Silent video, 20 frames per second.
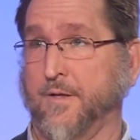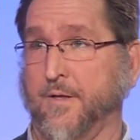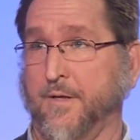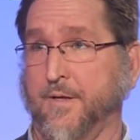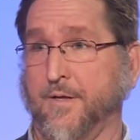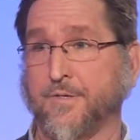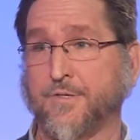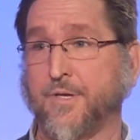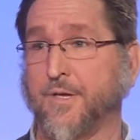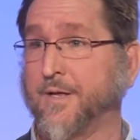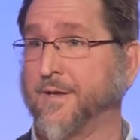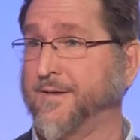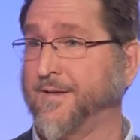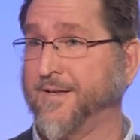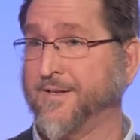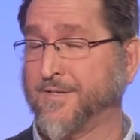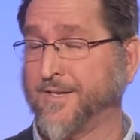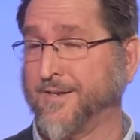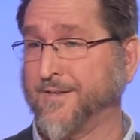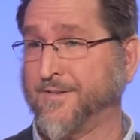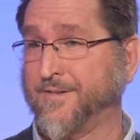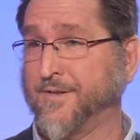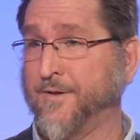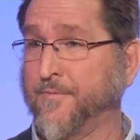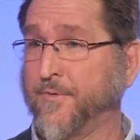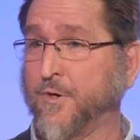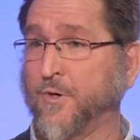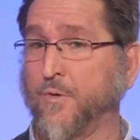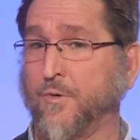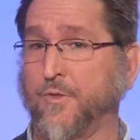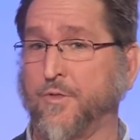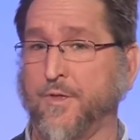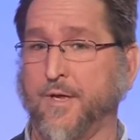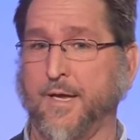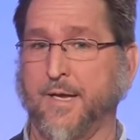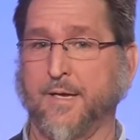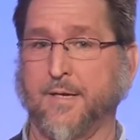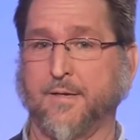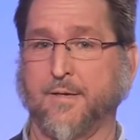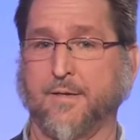is, it a, is it a difficult
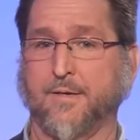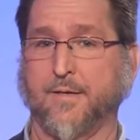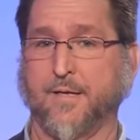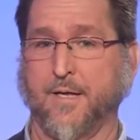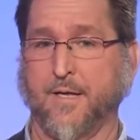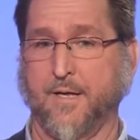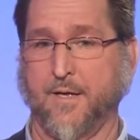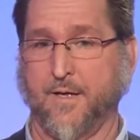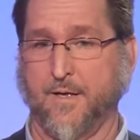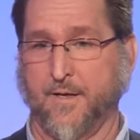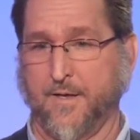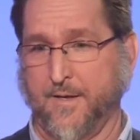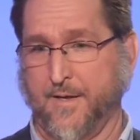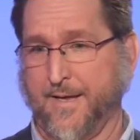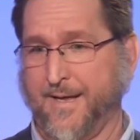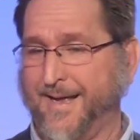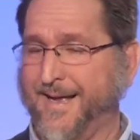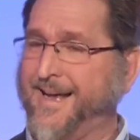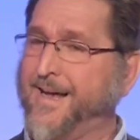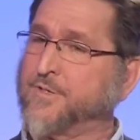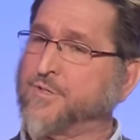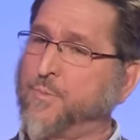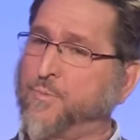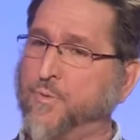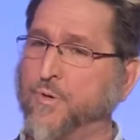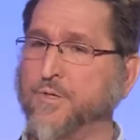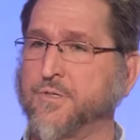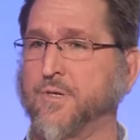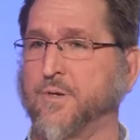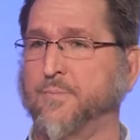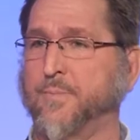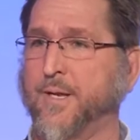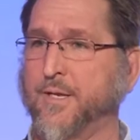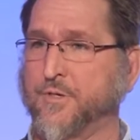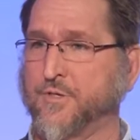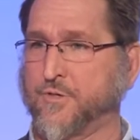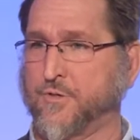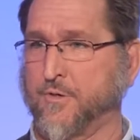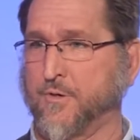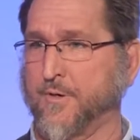thing? As a prison
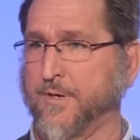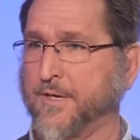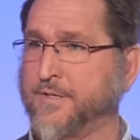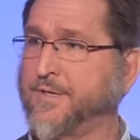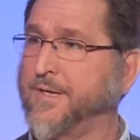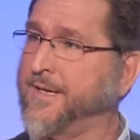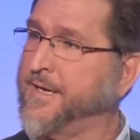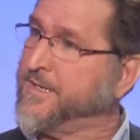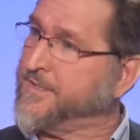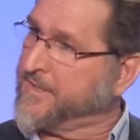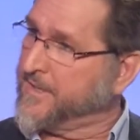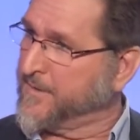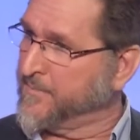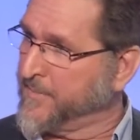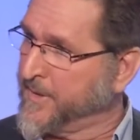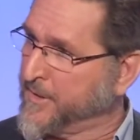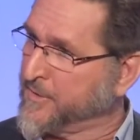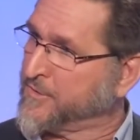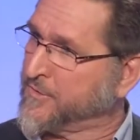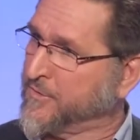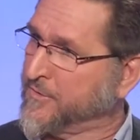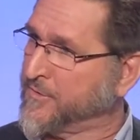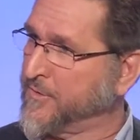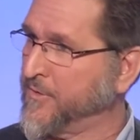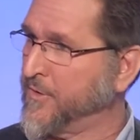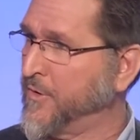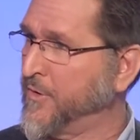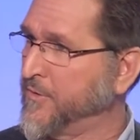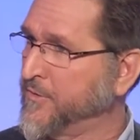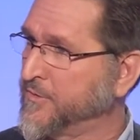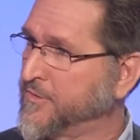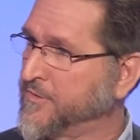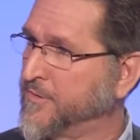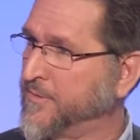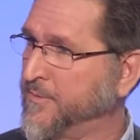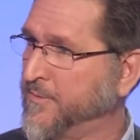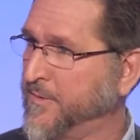minister, it's easy to minister to those.